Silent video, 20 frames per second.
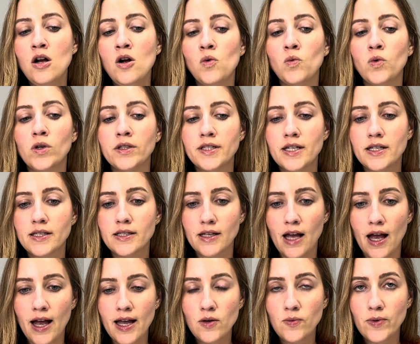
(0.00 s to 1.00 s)
will
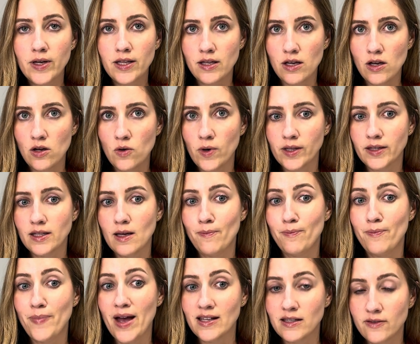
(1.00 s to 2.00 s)
decide with you what the
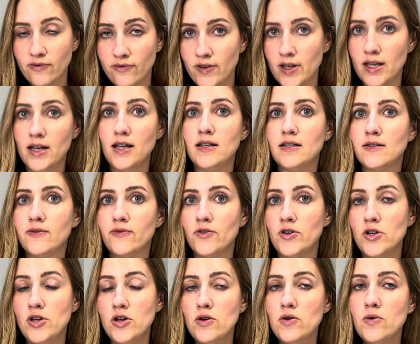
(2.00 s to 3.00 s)
best fit is for
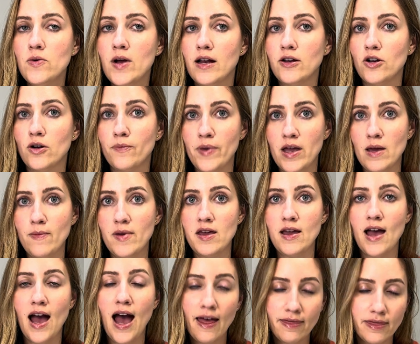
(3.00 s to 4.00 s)
you and your baby
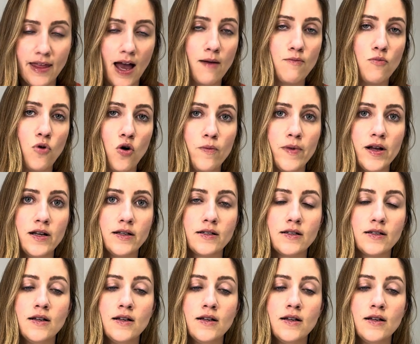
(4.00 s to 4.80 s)
at that moment.